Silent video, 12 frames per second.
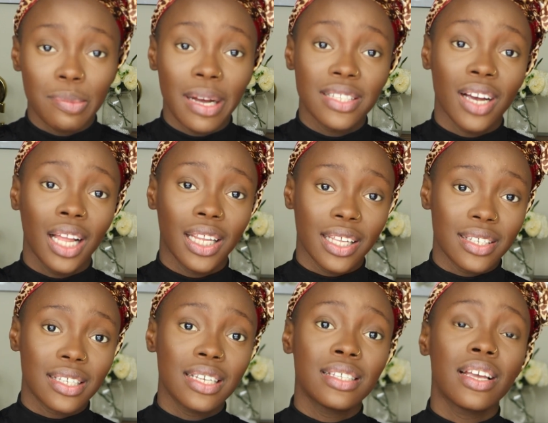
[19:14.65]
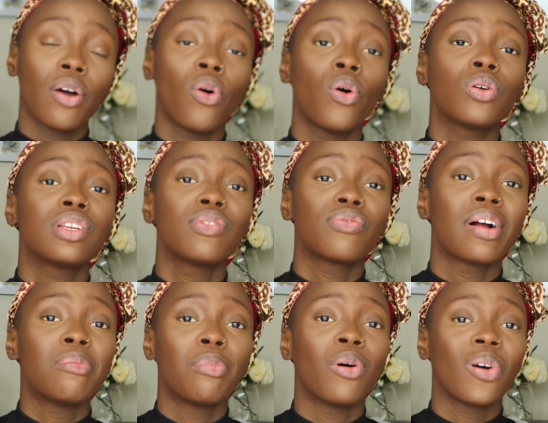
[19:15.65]
My darlings, it's a whole
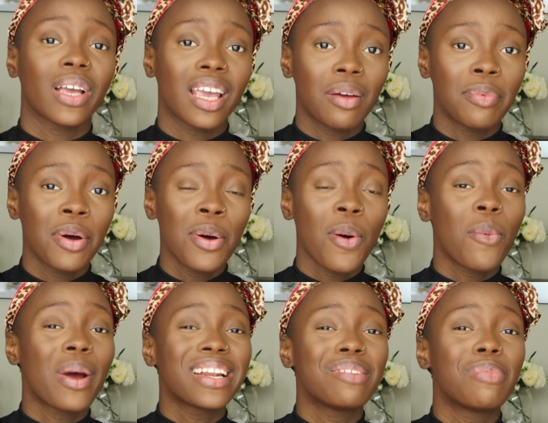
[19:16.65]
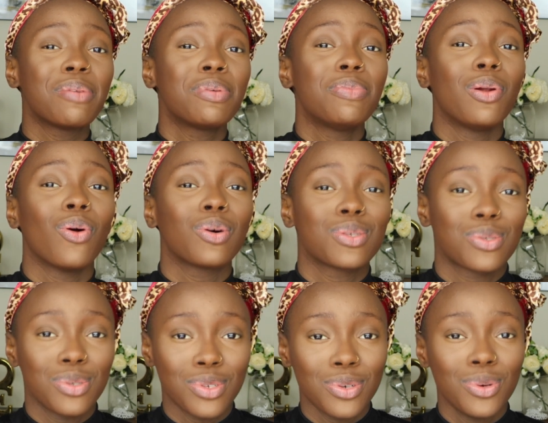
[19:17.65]
different ball game when the baby belongs
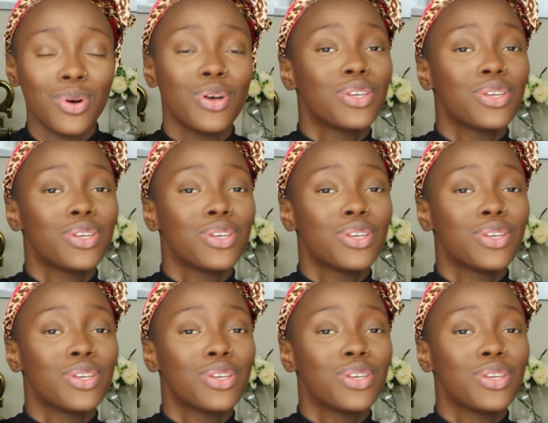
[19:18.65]
to you.